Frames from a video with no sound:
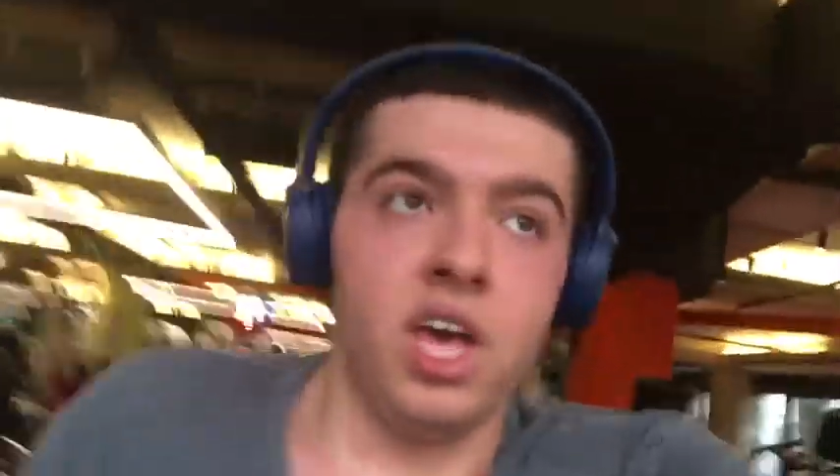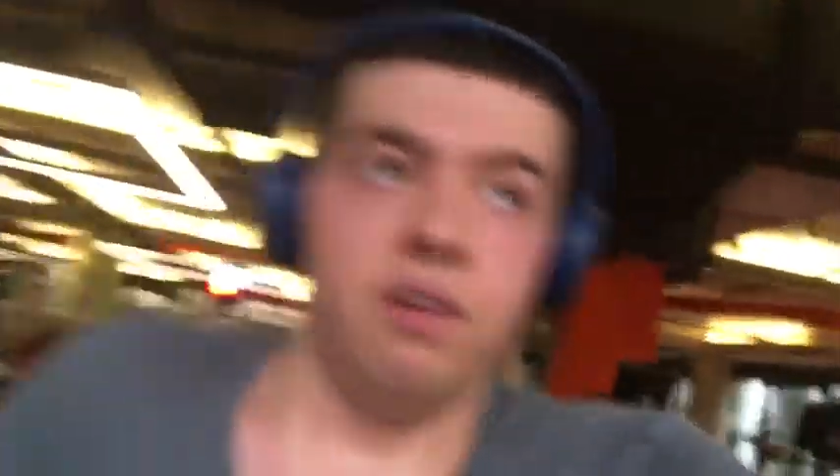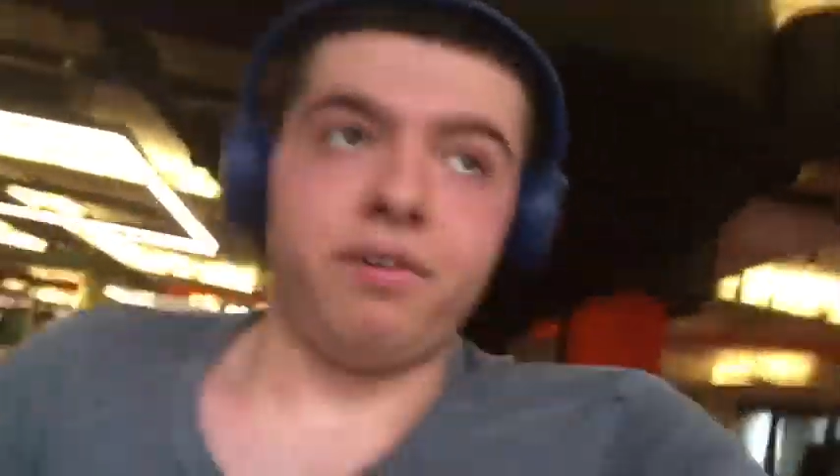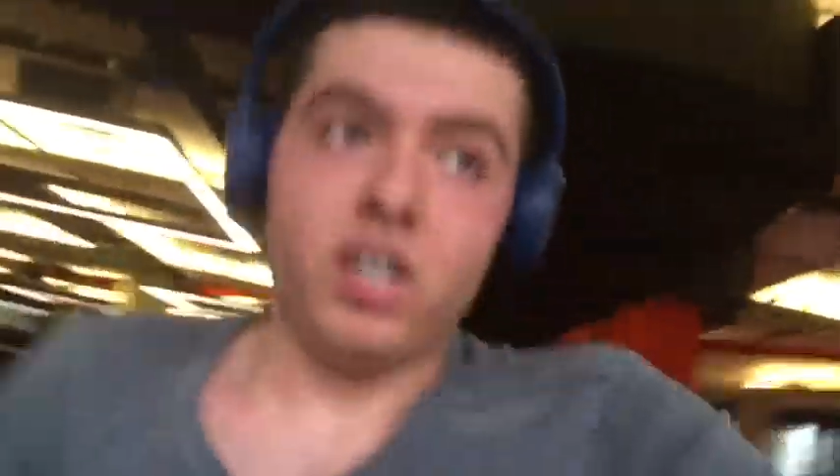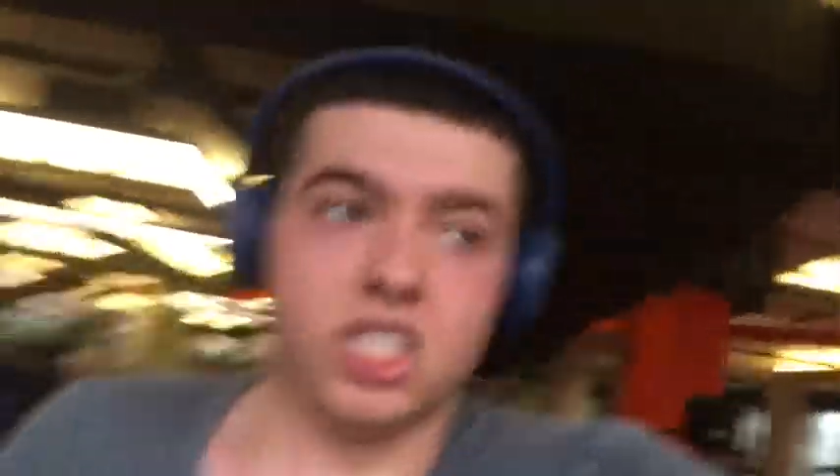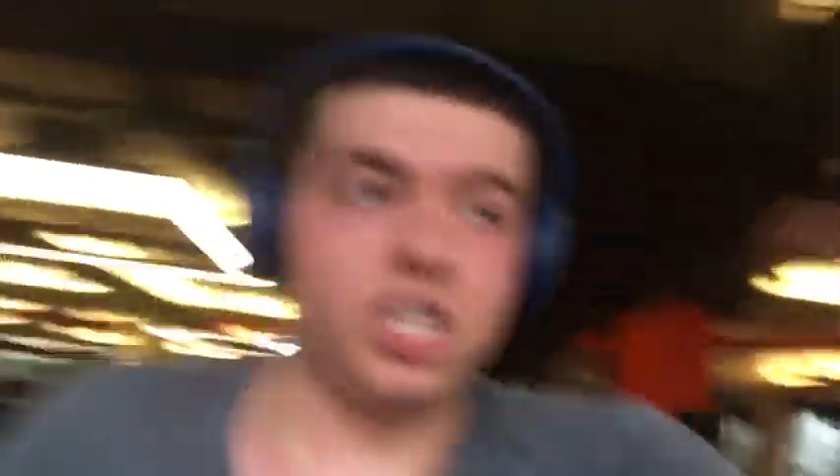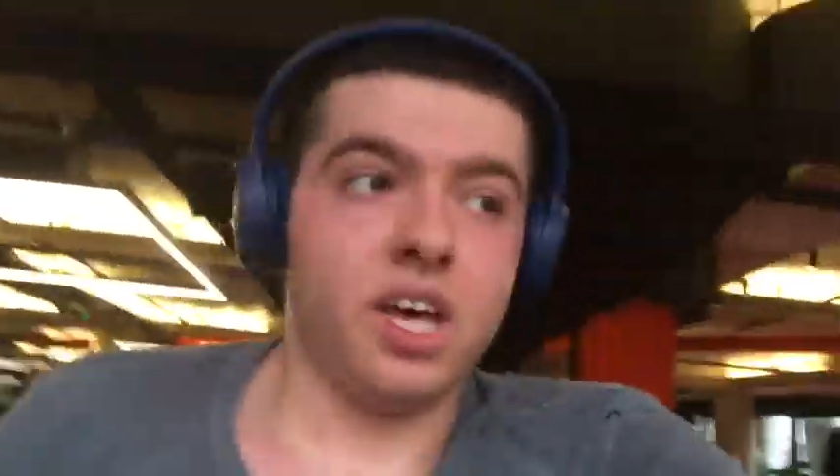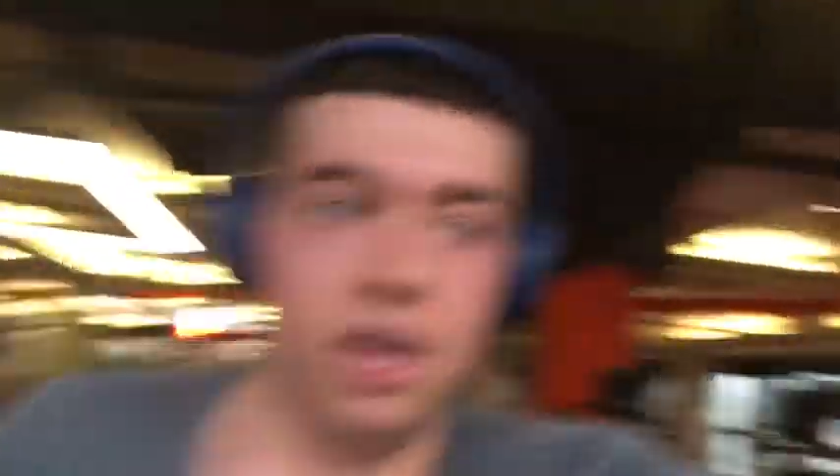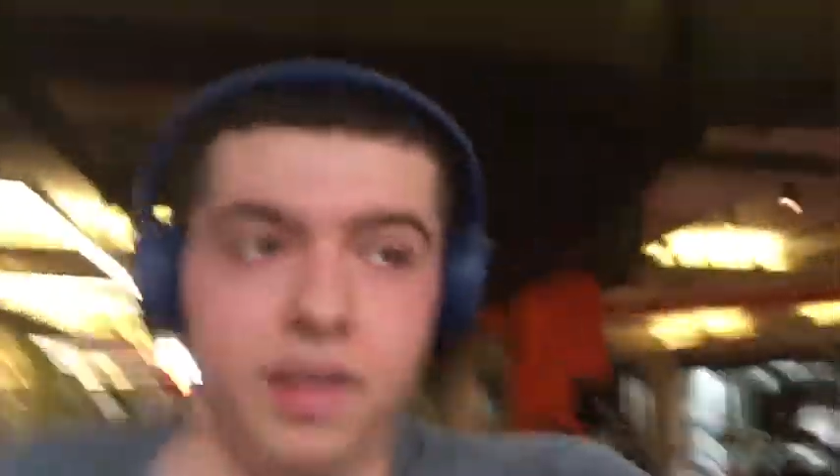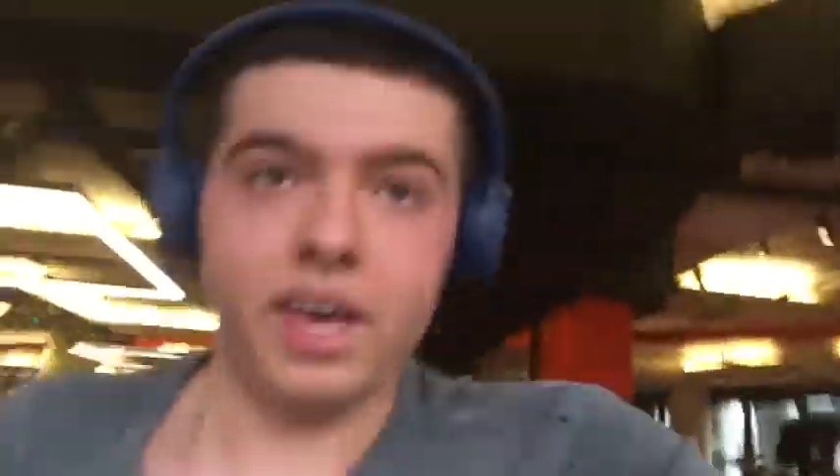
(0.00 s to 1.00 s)
First,
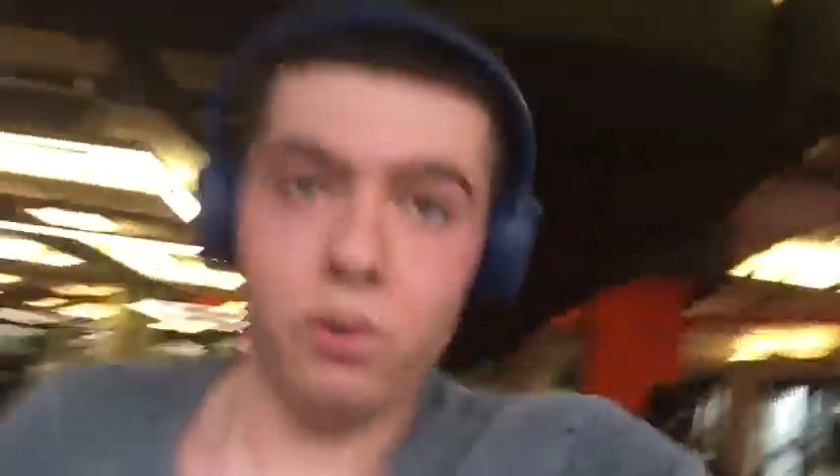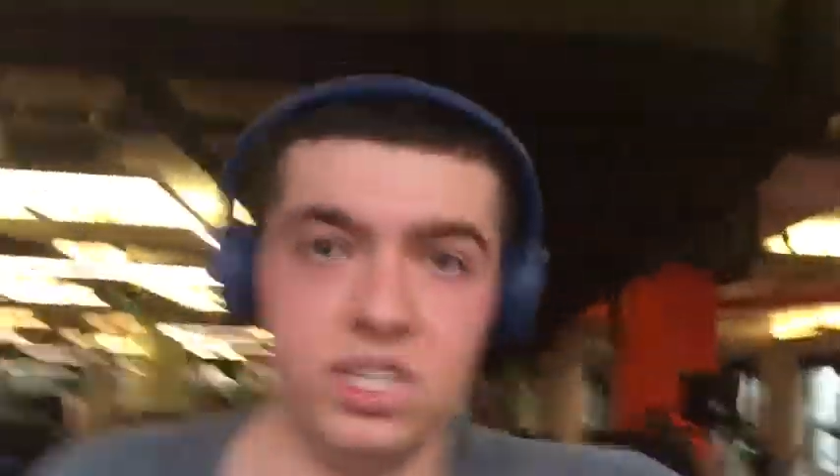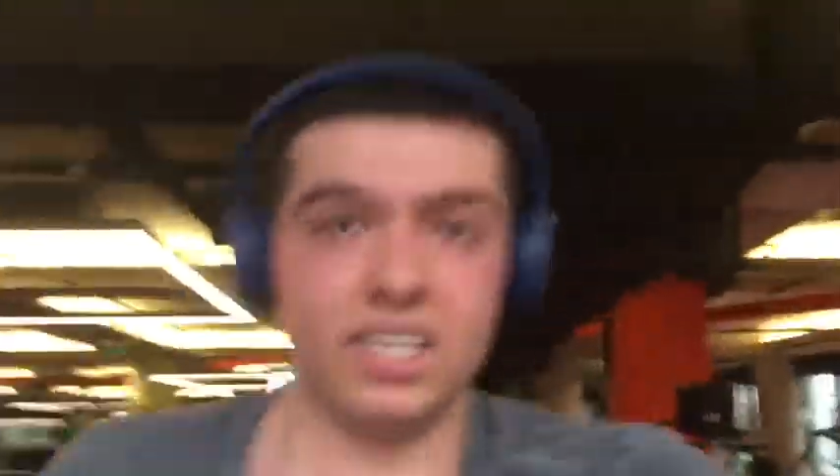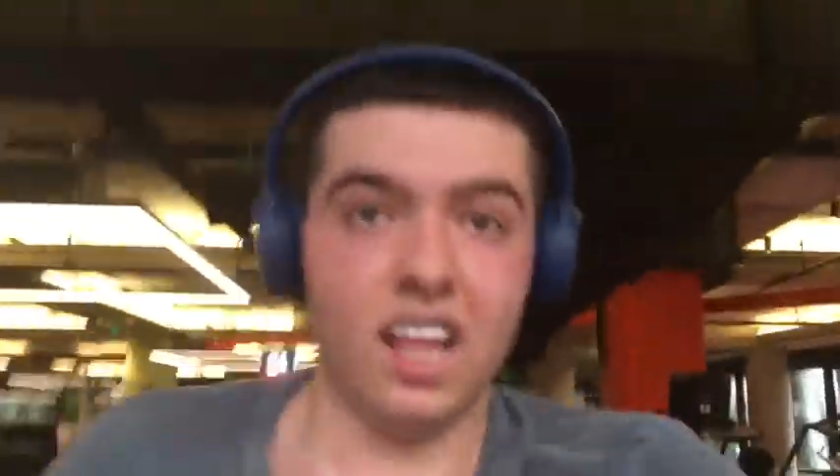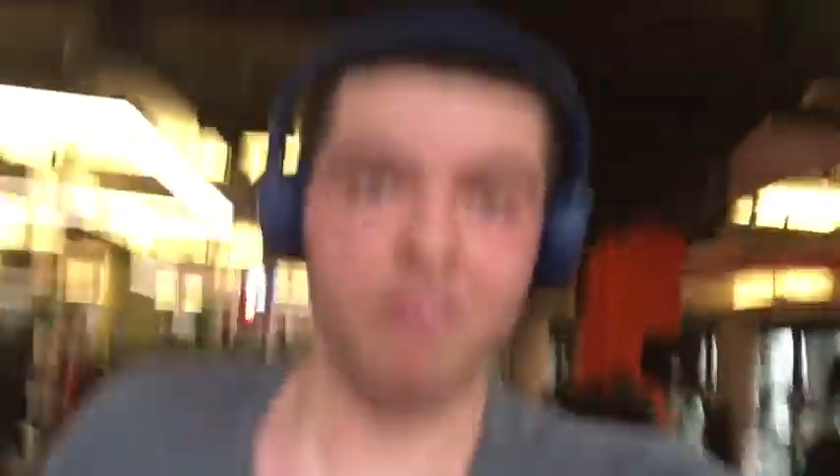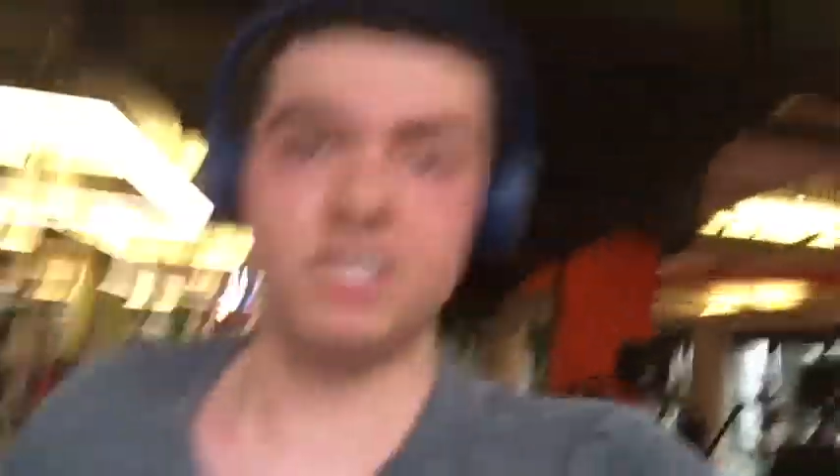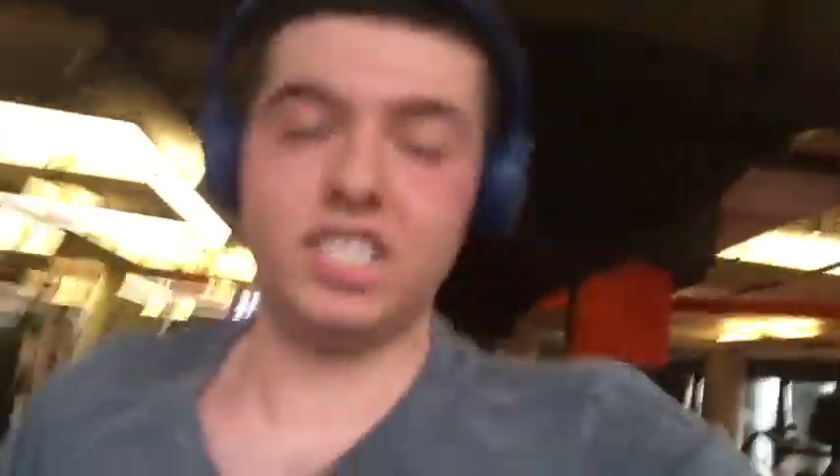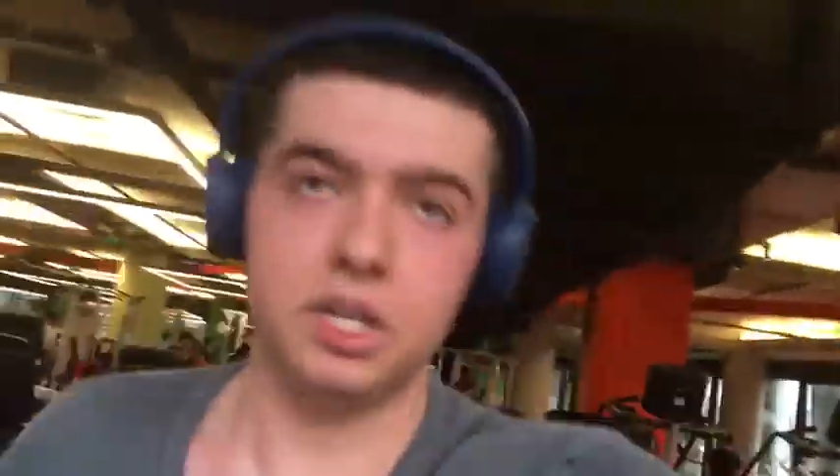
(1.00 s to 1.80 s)
it was 11-0.